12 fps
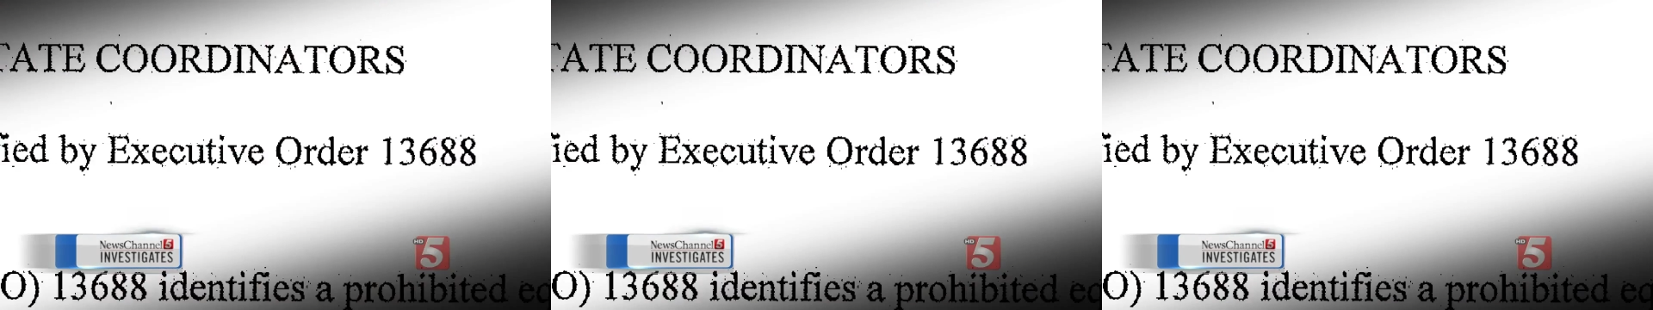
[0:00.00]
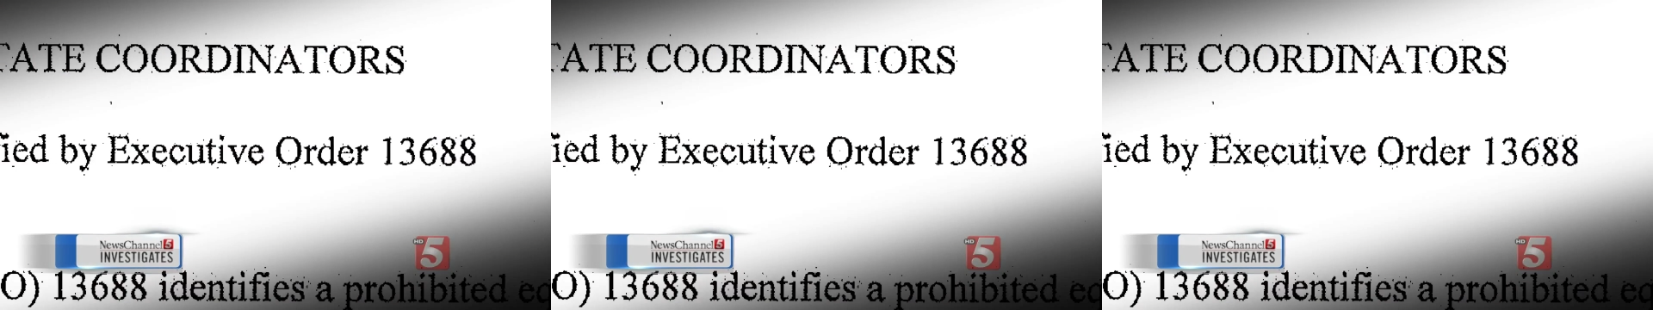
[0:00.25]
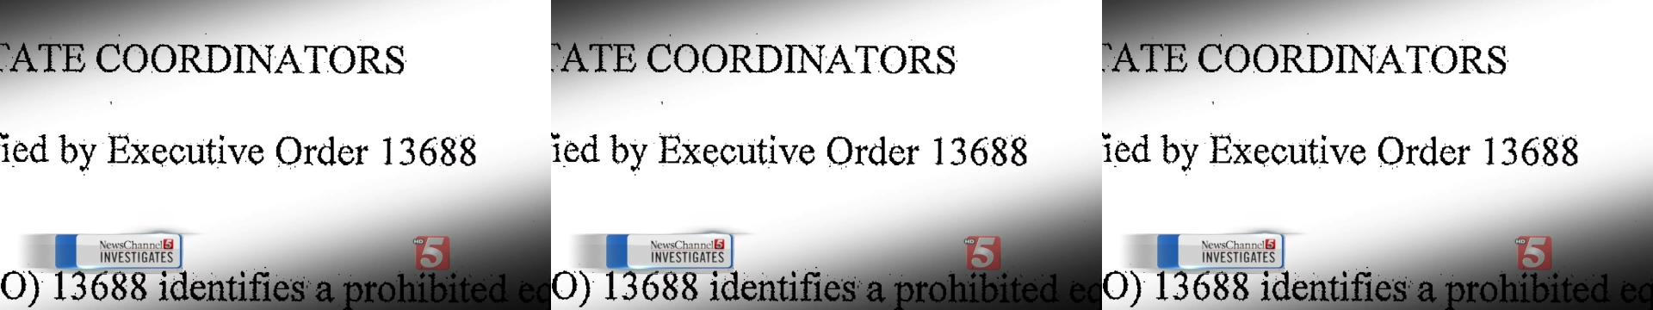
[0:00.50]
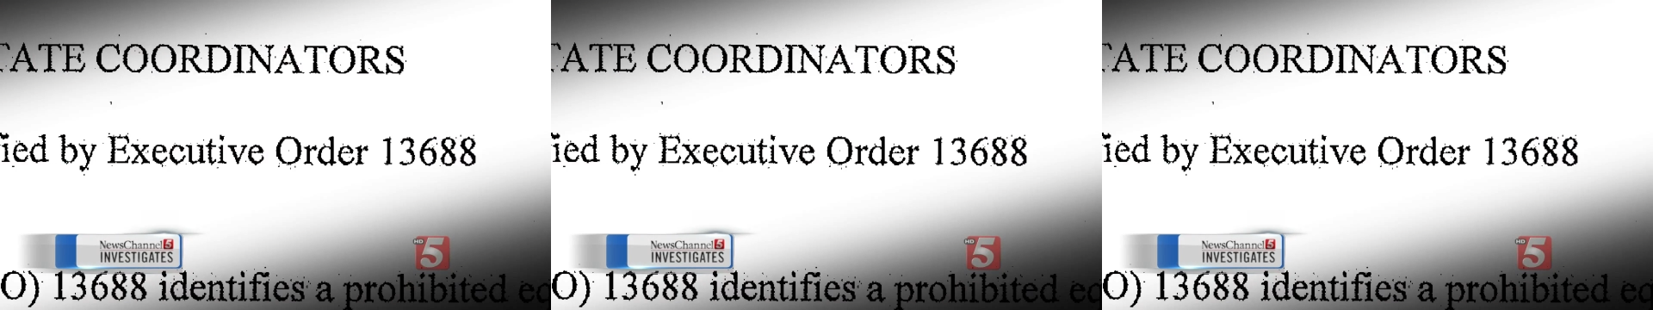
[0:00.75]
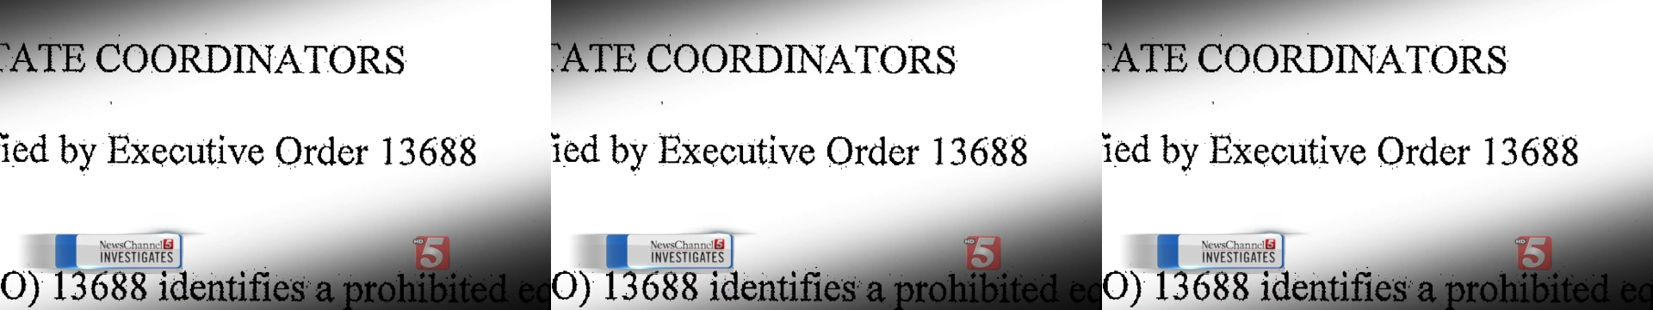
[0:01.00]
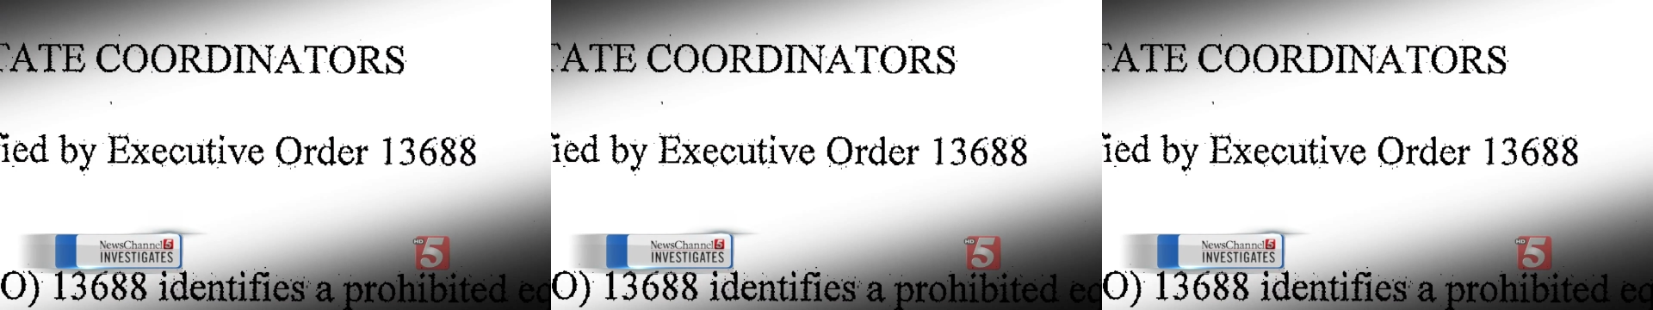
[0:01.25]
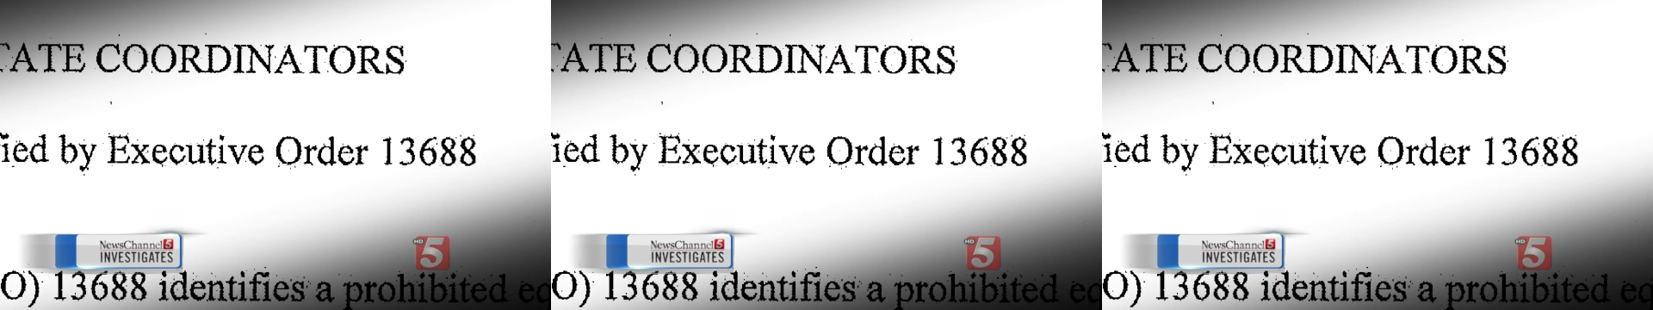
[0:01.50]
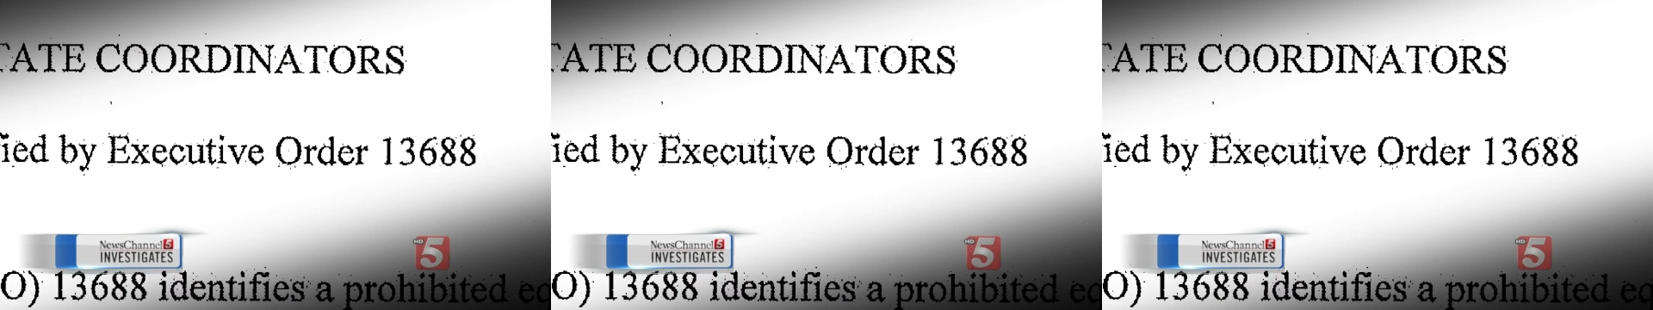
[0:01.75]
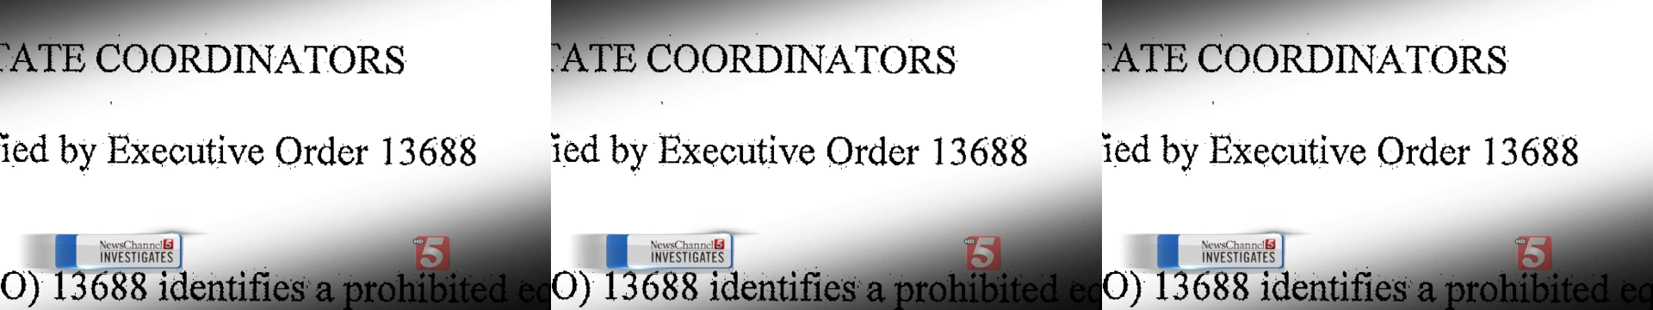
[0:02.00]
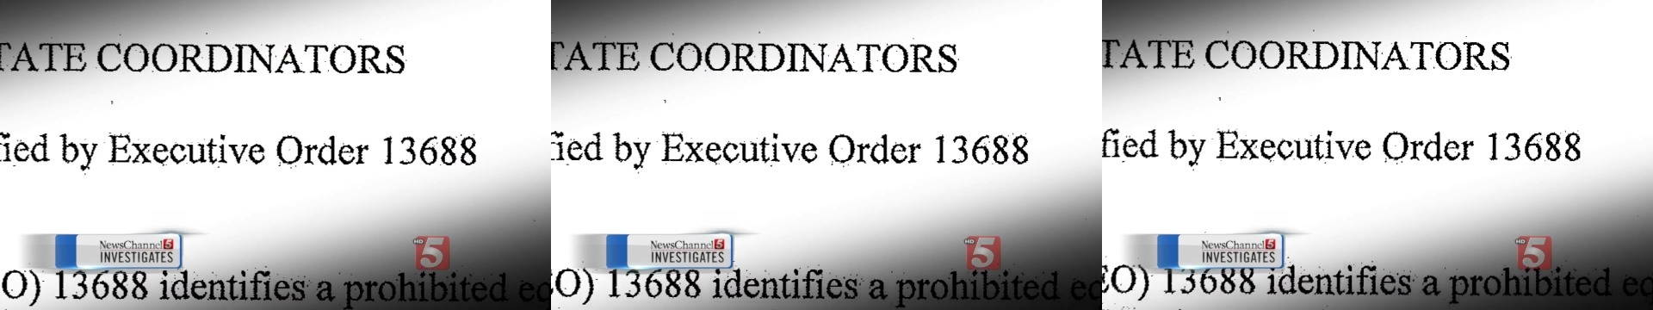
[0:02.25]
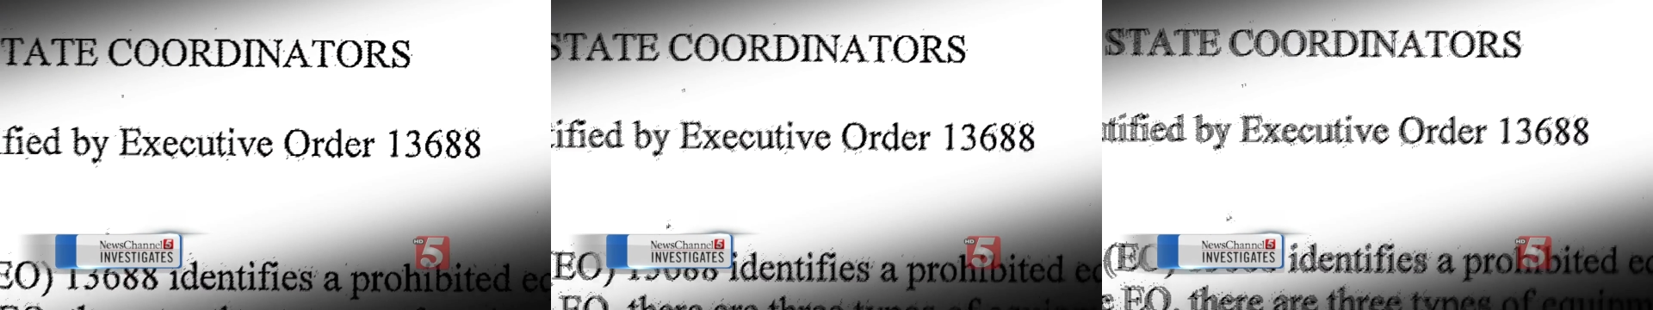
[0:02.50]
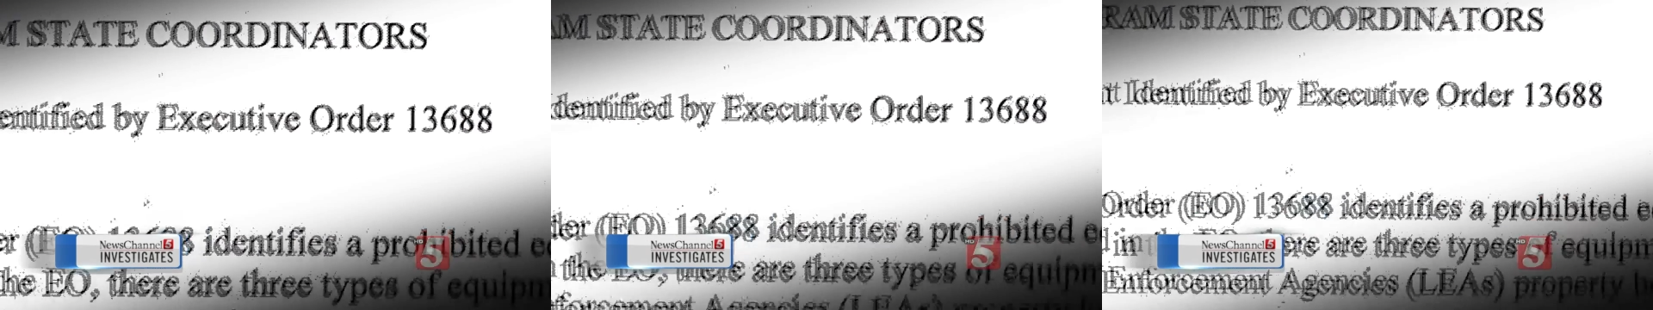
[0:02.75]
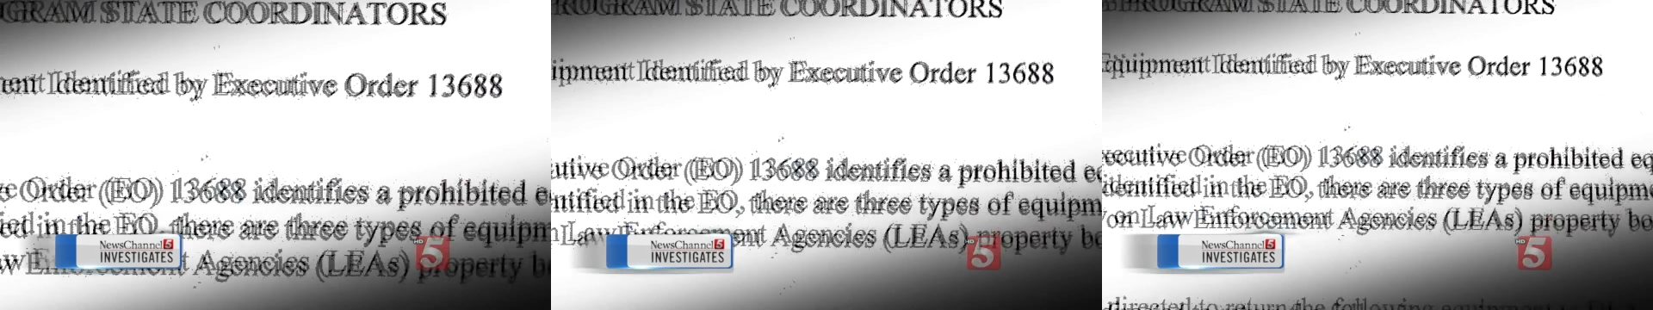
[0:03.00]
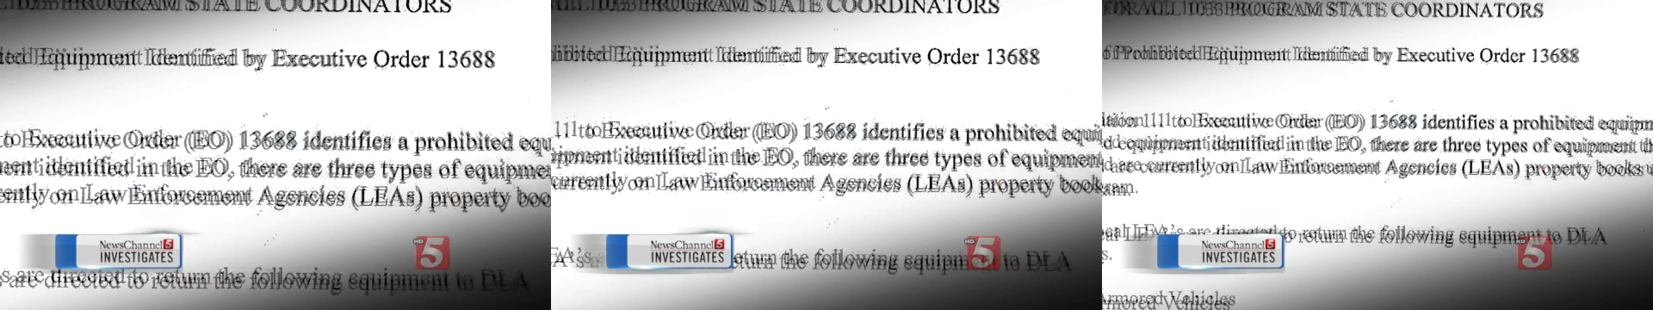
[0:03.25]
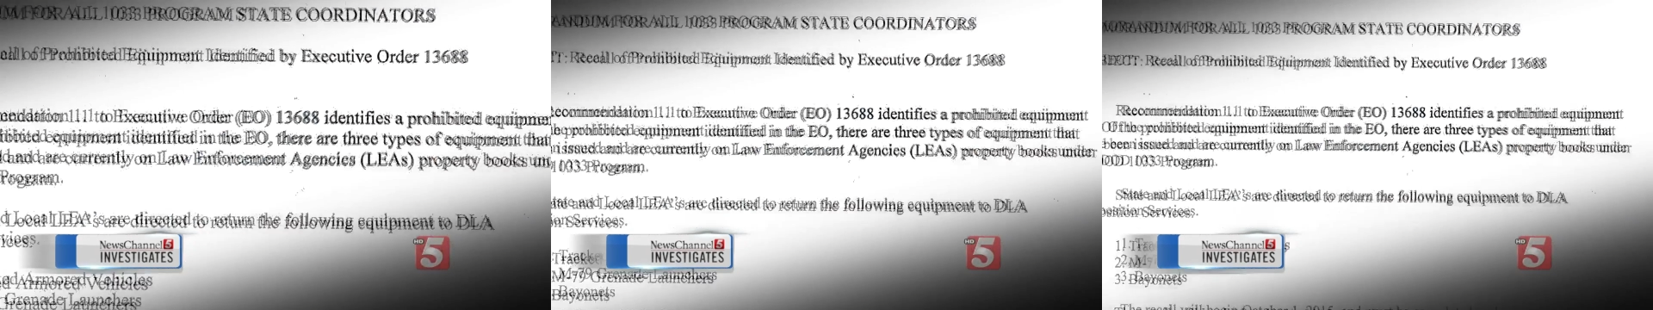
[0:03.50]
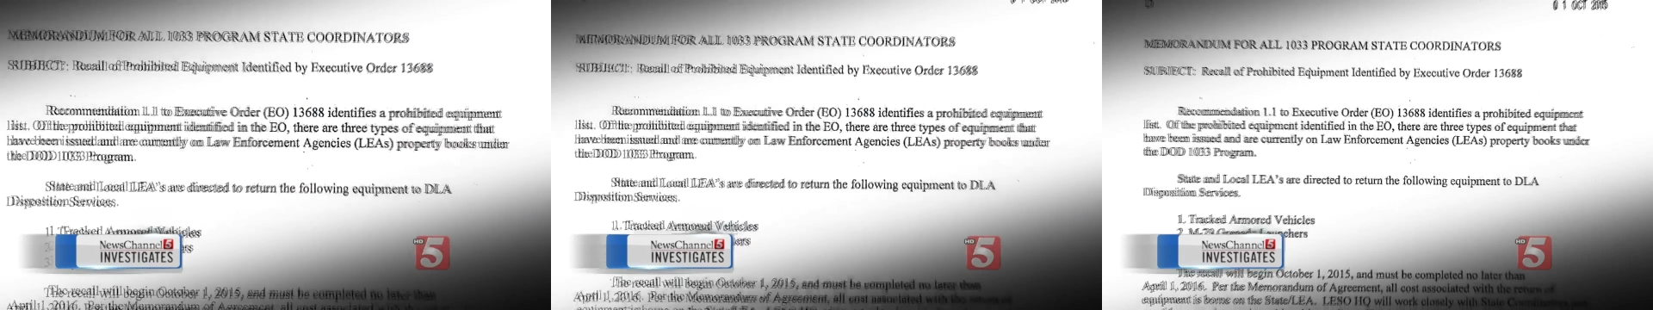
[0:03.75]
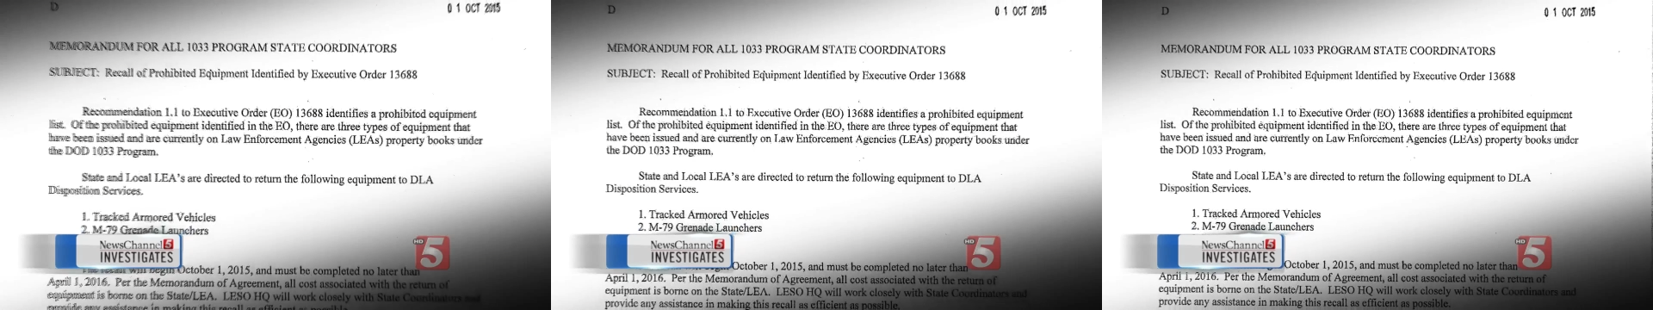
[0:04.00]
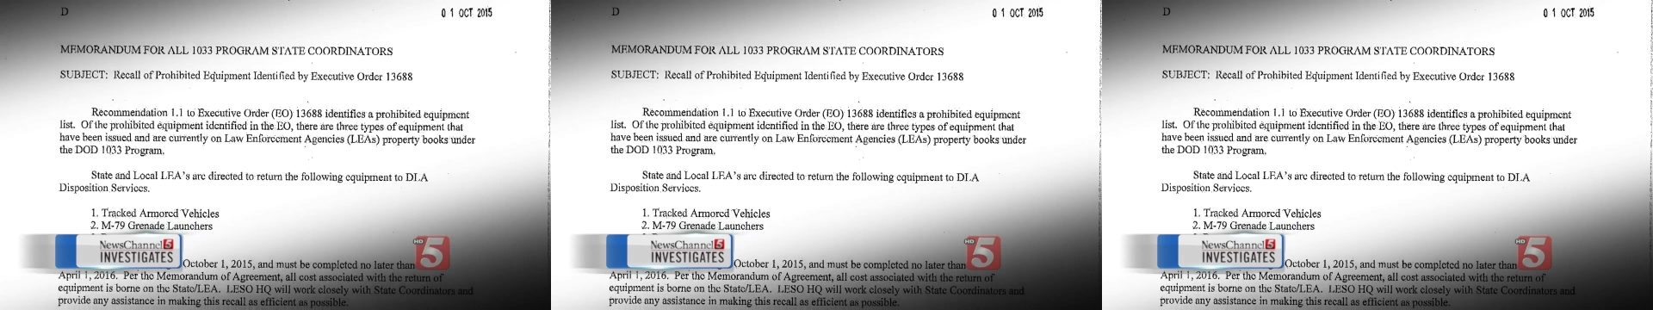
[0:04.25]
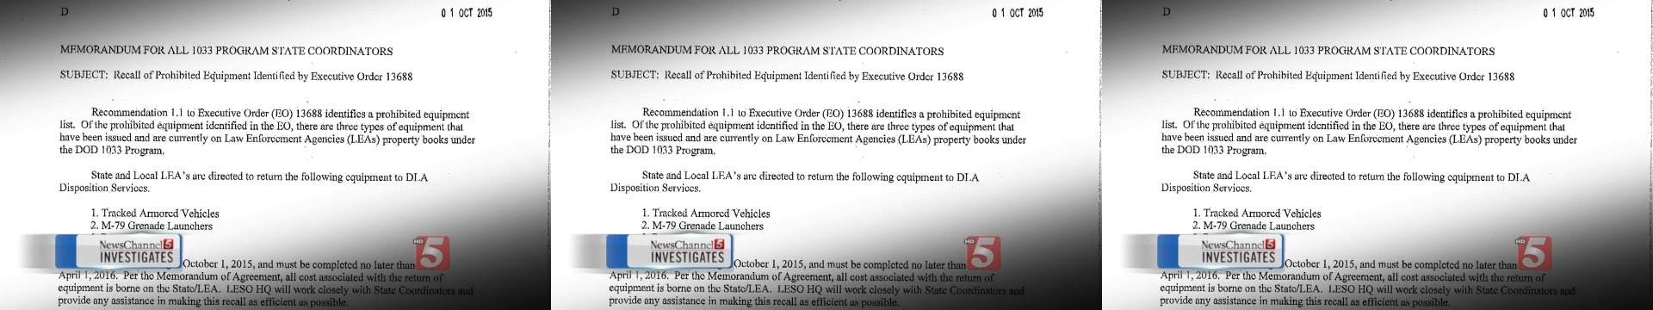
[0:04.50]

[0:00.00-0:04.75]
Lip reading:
[unreadable: no face in view]